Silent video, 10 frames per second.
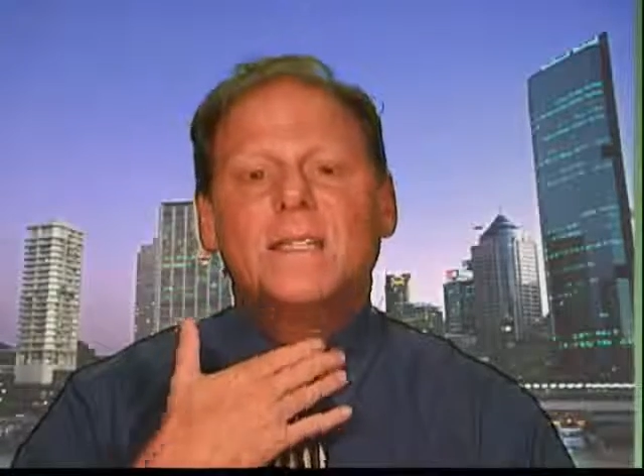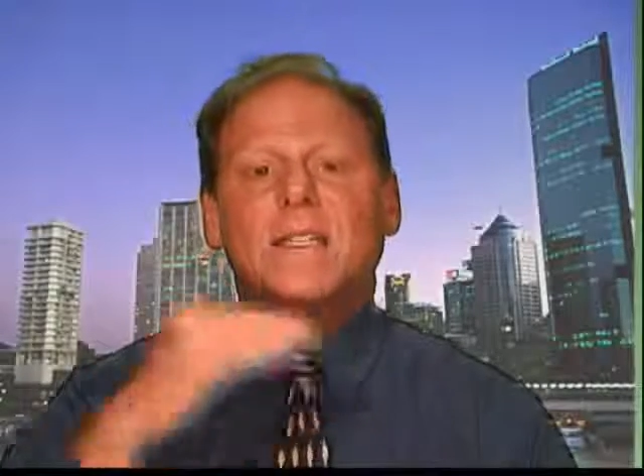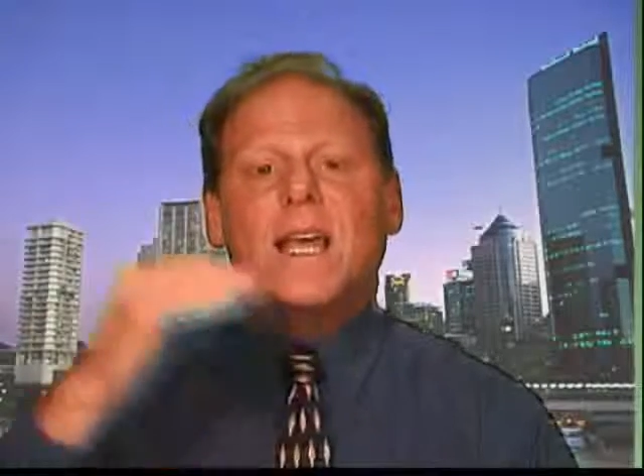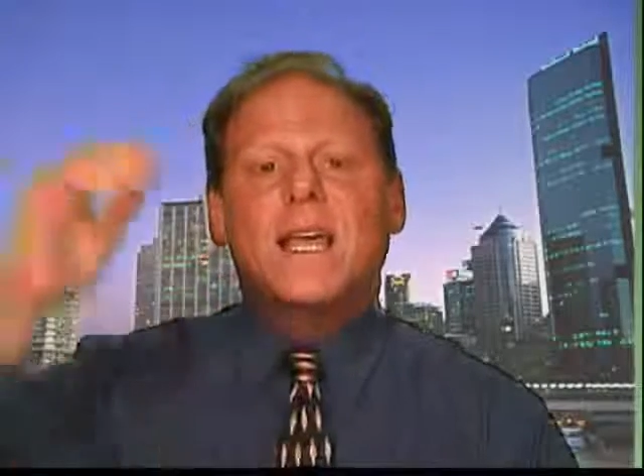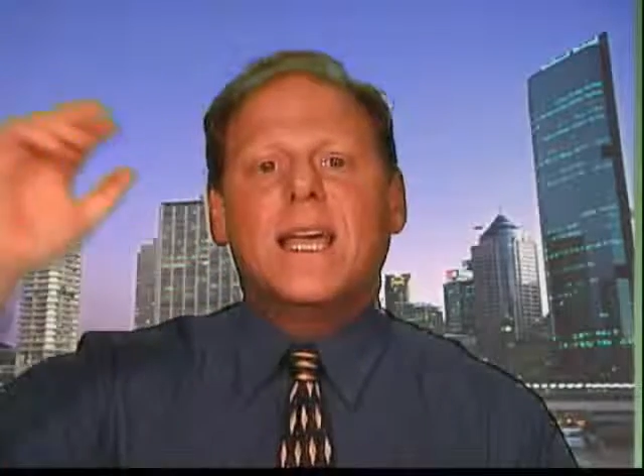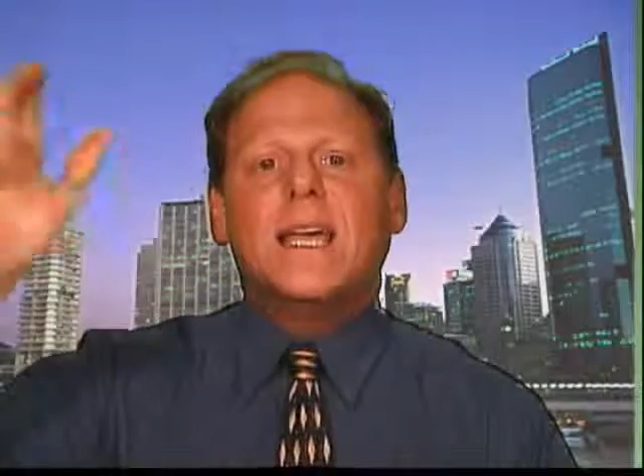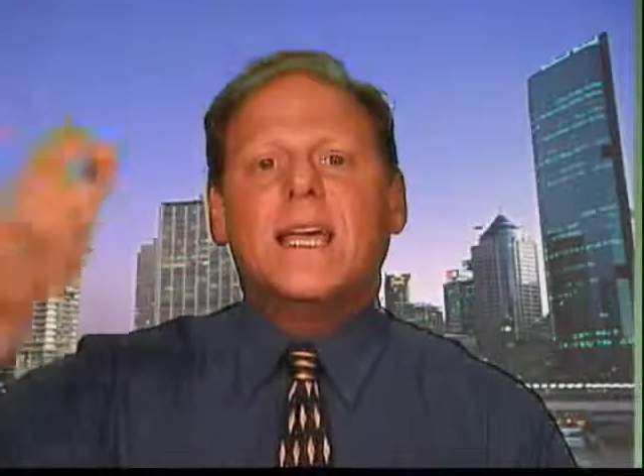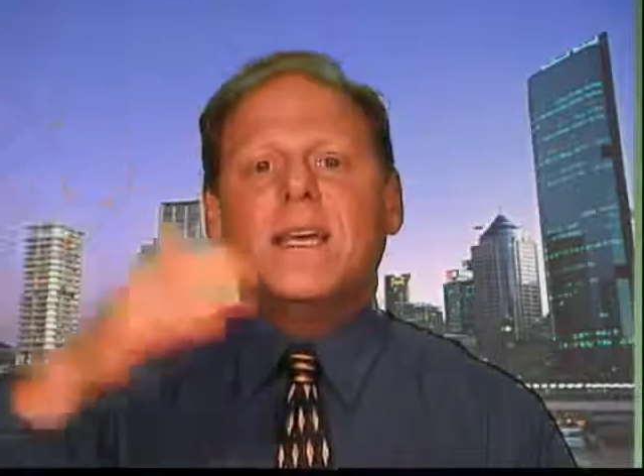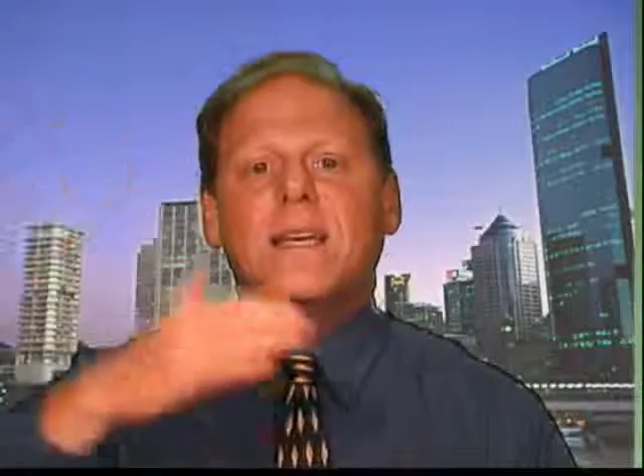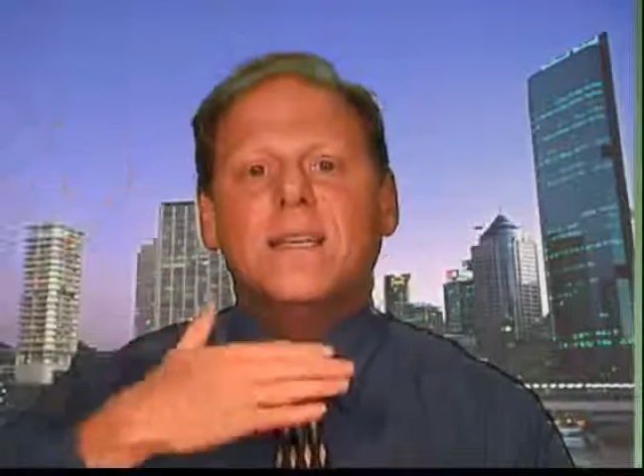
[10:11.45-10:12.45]
and
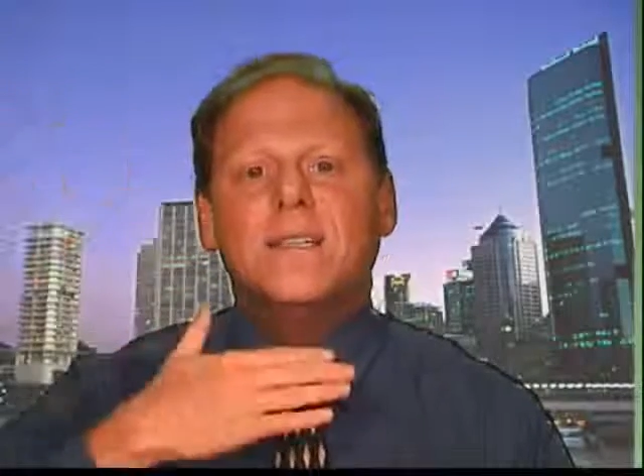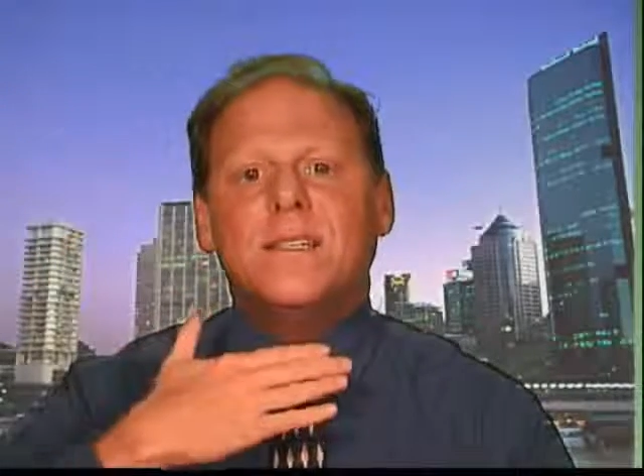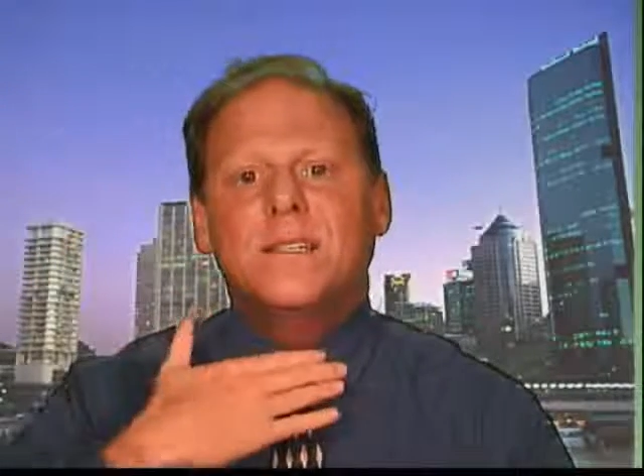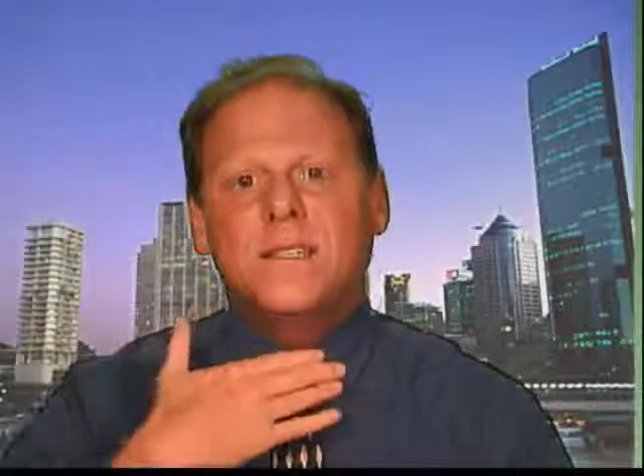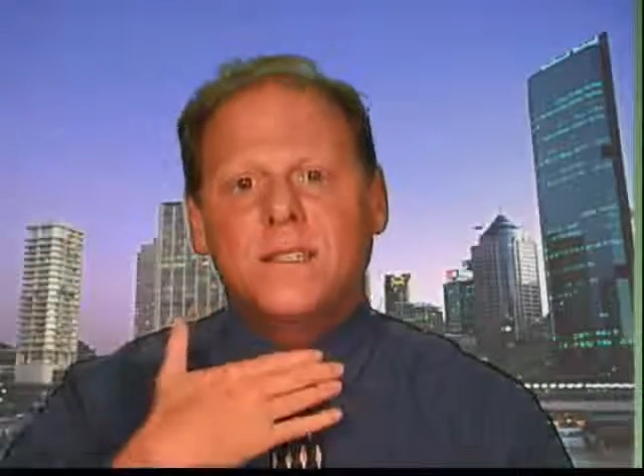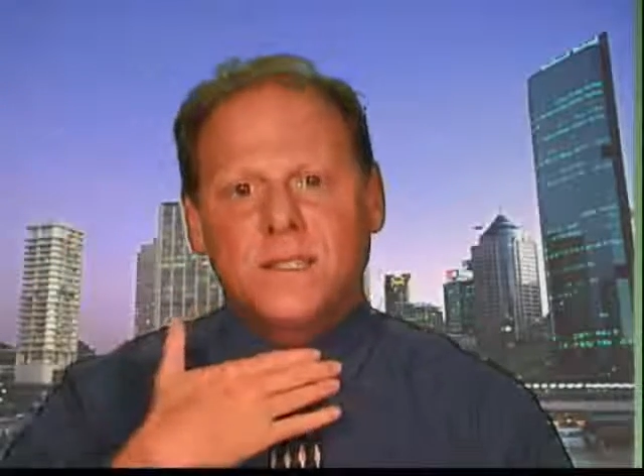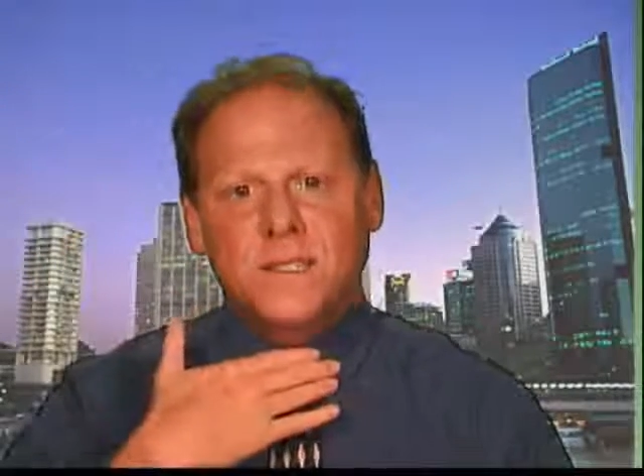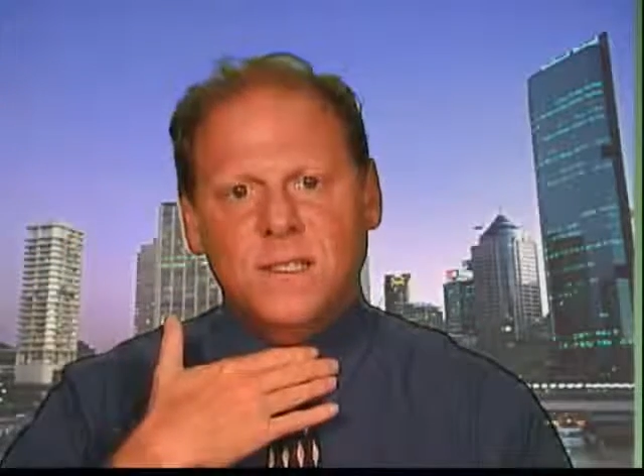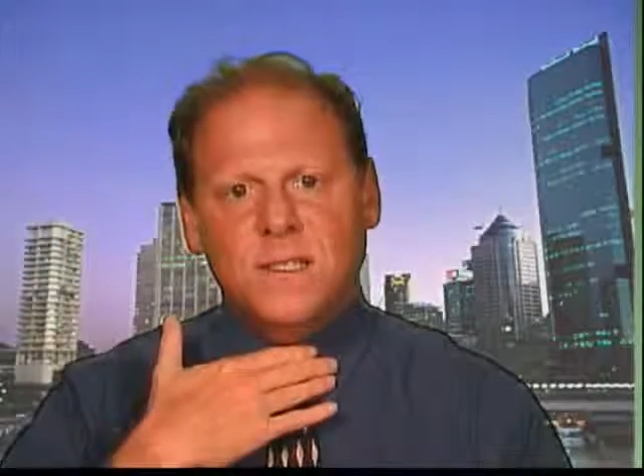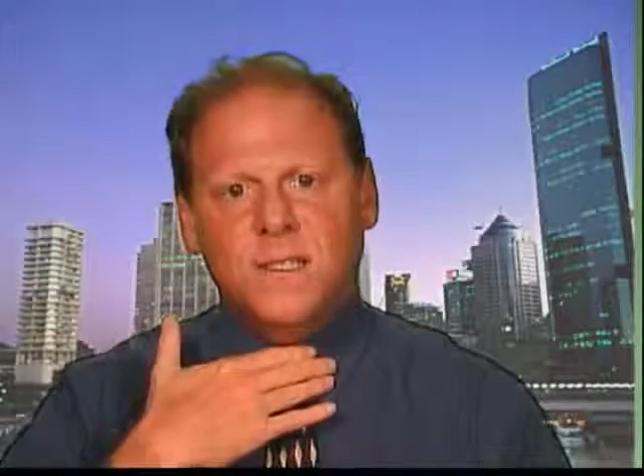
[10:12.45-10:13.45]
say
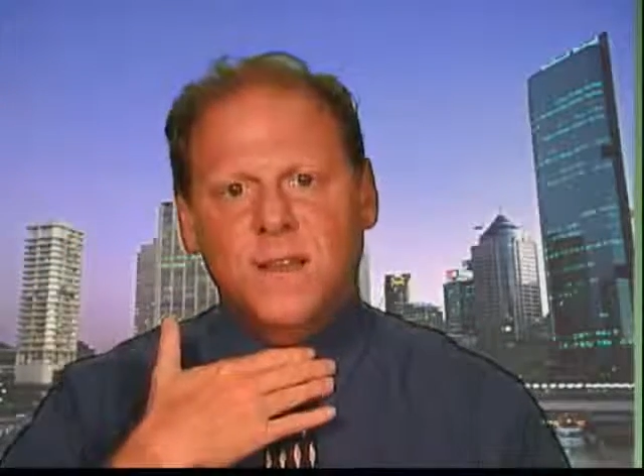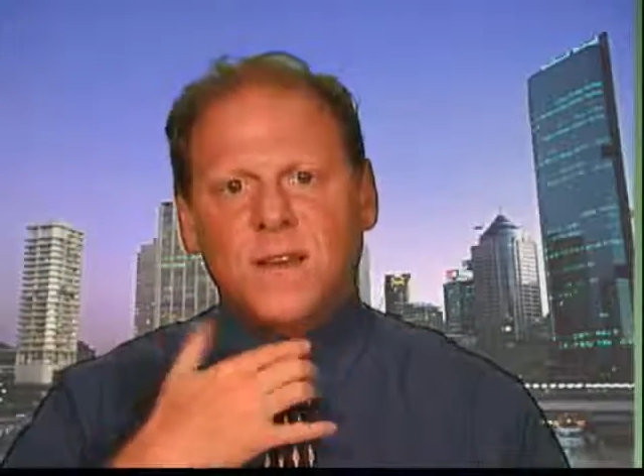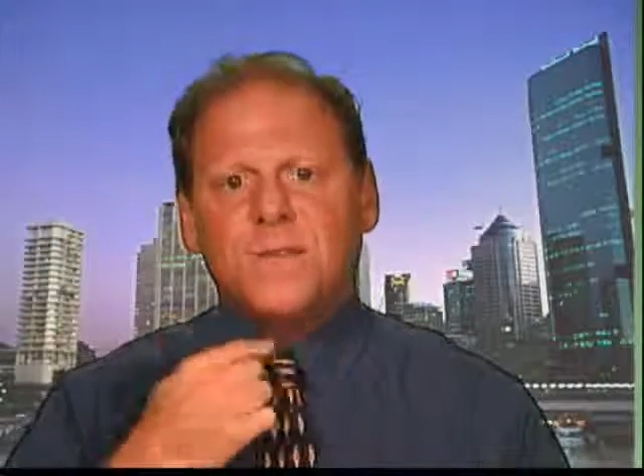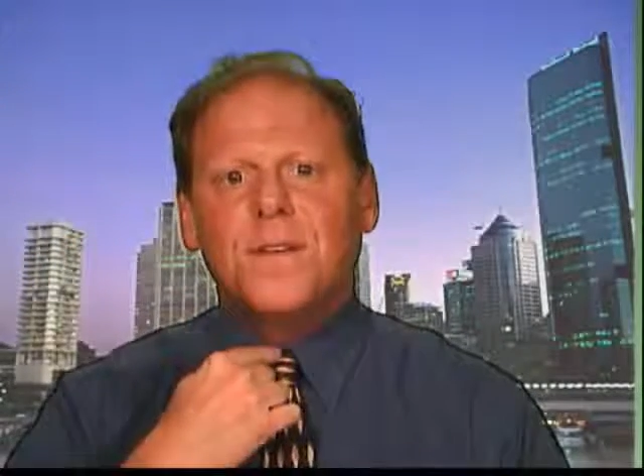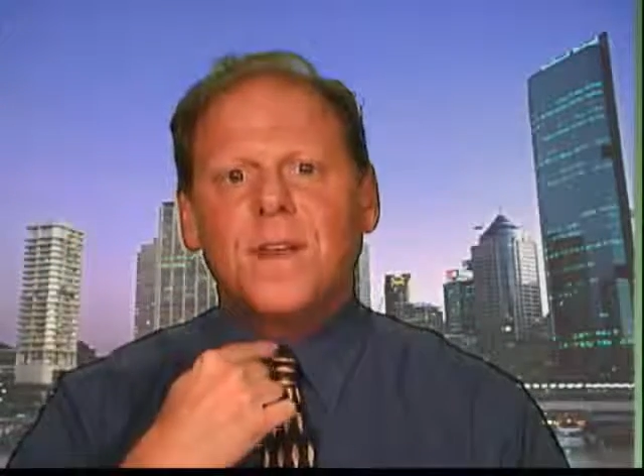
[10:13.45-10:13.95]
is.